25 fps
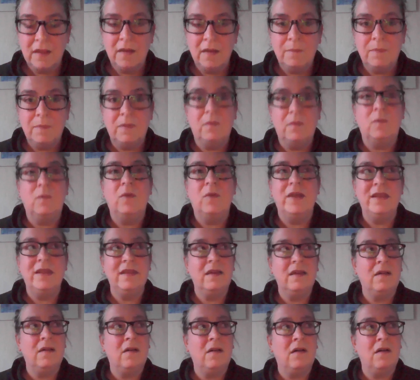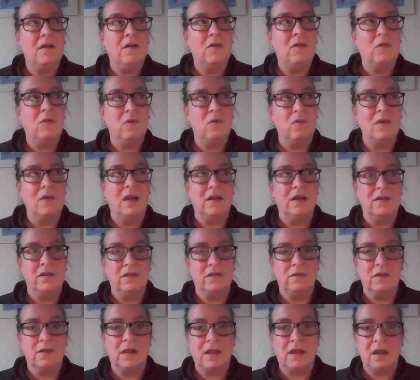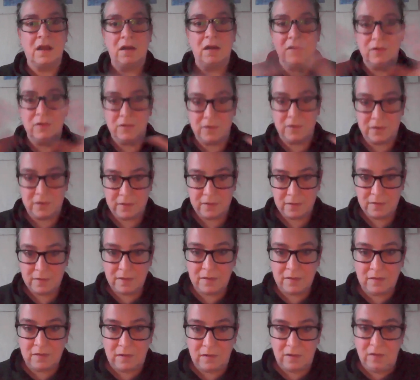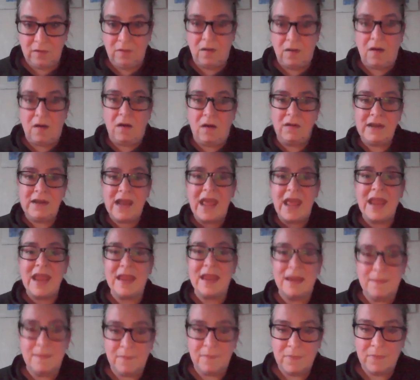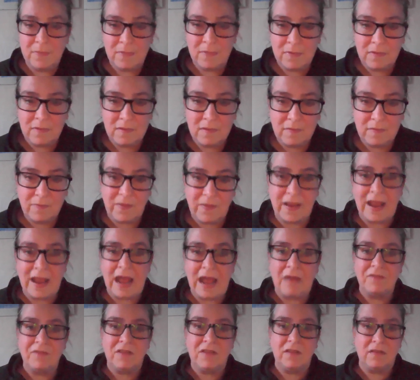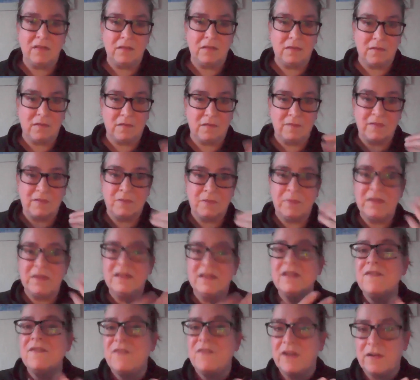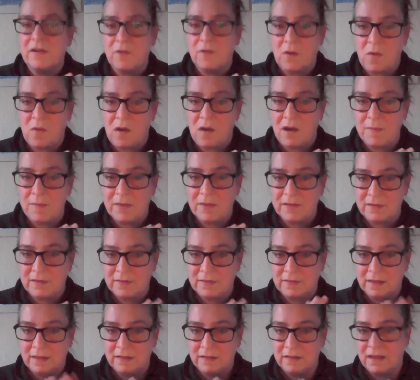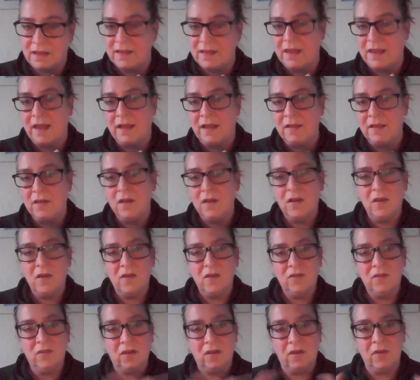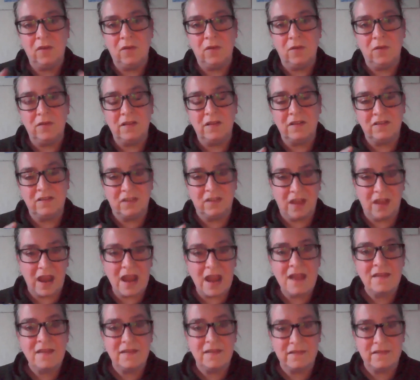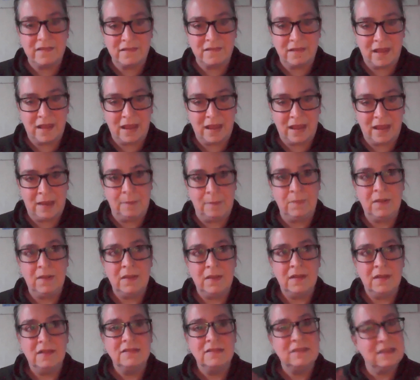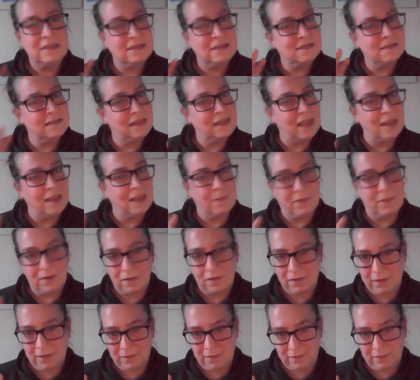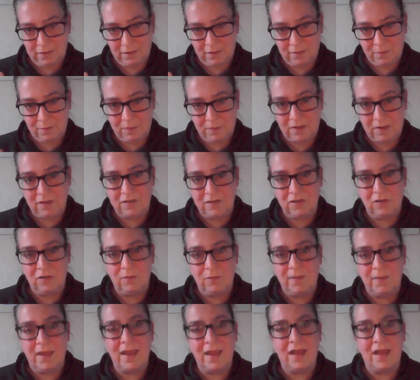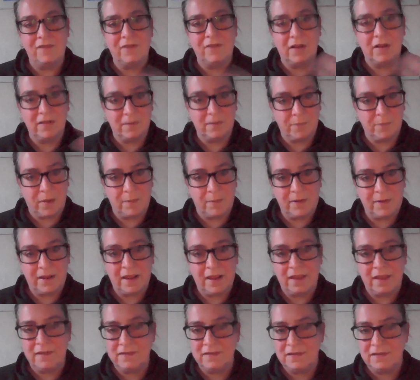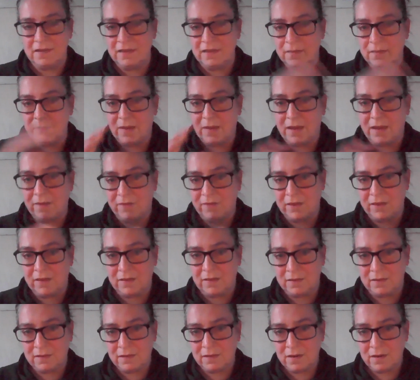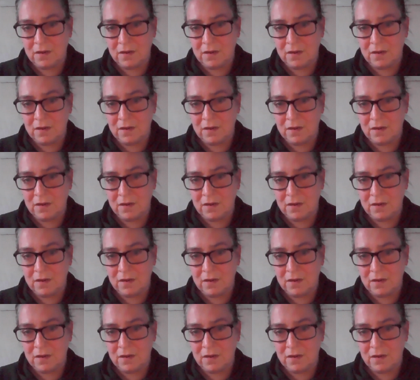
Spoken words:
But we are all under a code. So our names, they have to specific requirements and things like that. So to change its name destabilizes, because you may have loads of publications may have this.